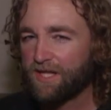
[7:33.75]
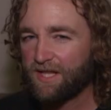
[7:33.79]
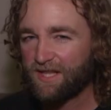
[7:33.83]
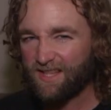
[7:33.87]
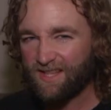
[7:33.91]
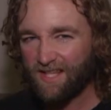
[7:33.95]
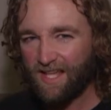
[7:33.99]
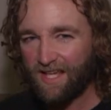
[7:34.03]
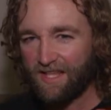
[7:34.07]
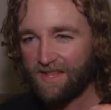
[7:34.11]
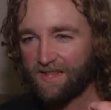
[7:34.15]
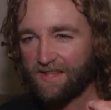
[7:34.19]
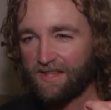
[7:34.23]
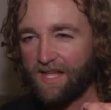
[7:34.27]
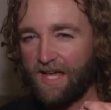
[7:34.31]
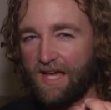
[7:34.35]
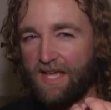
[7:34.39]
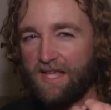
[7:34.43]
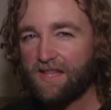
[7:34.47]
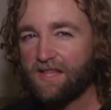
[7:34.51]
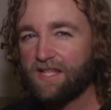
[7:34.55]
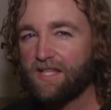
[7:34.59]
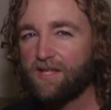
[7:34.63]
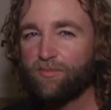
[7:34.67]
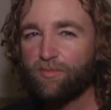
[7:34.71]
like
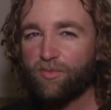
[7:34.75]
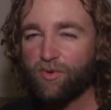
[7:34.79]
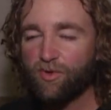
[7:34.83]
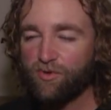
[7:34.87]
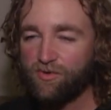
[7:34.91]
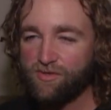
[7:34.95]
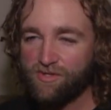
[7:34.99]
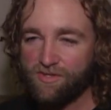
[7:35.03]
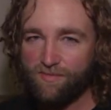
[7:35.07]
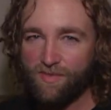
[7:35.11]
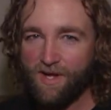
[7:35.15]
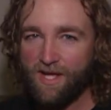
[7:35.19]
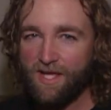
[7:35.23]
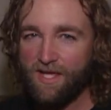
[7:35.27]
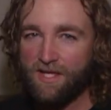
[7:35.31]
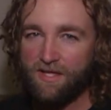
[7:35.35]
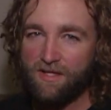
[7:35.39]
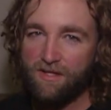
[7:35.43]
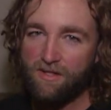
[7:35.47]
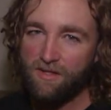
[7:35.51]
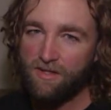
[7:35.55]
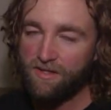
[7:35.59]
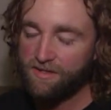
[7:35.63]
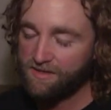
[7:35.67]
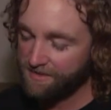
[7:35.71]
lightly bruised my
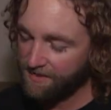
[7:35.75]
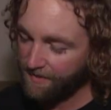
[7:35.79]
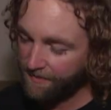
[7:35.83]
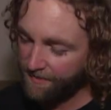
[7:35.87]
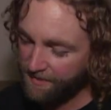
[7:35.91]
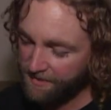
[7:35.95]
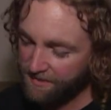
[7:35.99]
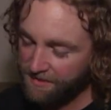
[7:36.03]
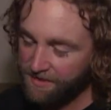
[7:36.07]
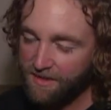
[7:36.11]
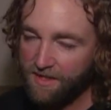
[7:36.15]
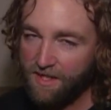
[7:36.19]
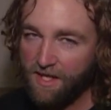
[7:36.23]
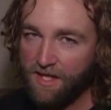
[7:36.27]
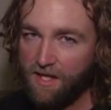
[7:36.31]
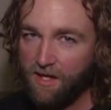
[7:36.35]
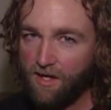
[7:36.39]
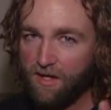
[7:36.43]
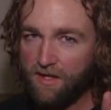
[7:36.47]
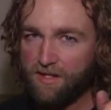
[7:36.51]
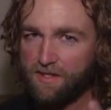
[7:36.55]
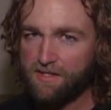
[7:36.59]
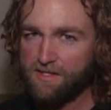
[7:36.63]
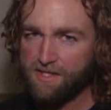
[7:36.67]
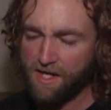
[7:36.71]
heel on something today
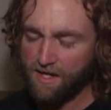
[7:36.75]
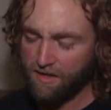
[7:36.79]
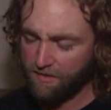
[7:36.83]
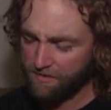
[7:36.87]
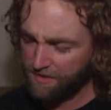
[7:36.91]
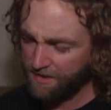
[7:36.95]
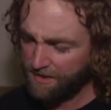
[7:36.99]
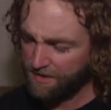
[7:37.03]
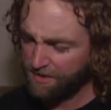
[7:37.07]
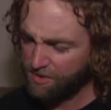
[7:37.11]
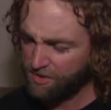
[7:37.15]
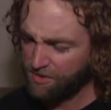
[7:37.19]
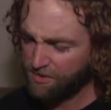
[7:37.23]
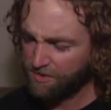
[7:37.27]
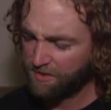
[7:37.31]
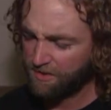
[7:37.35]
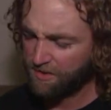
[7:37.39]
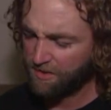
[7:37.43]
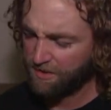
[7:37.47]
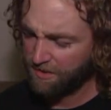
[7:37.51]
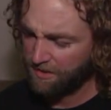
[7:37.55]
on a down ledge.